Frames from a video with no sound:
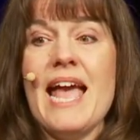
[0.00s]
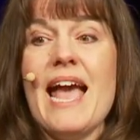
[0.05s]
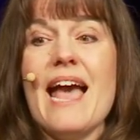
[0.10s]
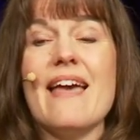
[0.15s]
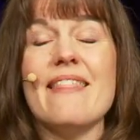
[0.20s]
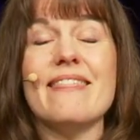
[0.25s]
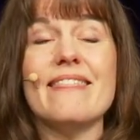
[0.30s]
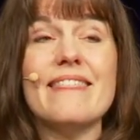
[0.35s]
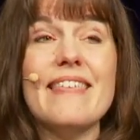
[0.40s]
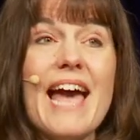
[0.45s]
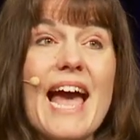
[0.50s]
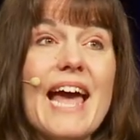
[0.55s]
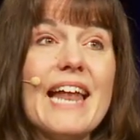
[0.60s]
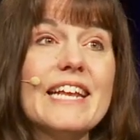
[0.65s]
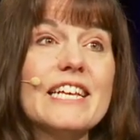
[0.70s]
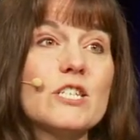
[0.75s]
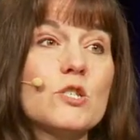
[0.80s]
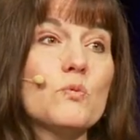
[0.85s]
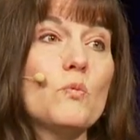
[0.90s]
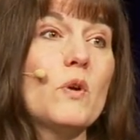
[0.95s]
And that
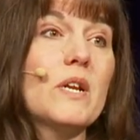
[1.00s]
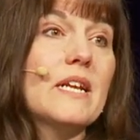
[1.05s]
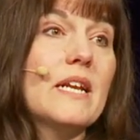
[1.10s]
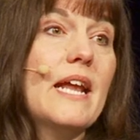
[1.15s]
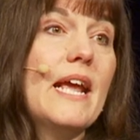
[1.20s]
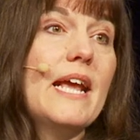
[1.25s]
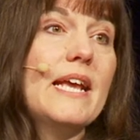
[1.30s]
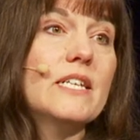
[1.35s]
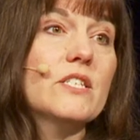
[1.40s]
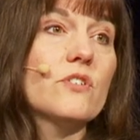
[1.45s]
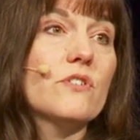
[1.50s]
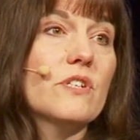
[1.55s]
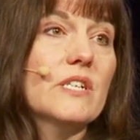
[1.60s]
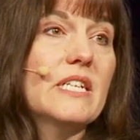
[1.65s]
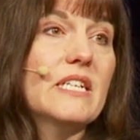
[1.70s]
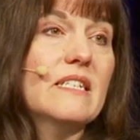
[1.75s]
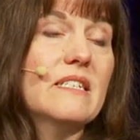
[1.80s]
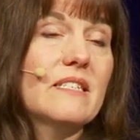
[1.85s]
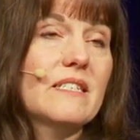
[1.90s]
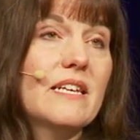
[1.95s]
is what an Ezer
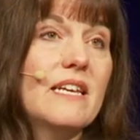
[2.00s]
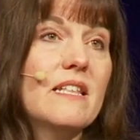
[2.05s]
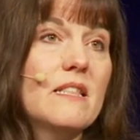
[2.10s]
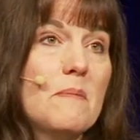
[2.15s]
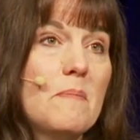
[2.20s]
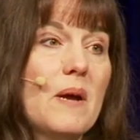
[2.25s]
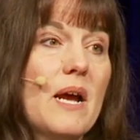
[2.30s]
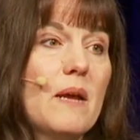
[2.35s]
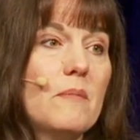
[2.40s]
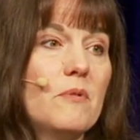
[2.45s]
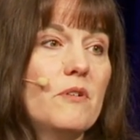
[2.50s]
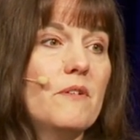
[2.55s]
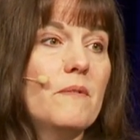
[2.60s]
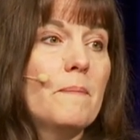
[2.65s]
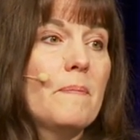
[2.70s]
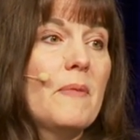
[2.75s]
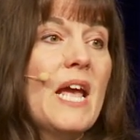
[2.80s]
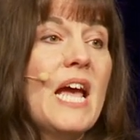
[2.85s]
is in the Bible.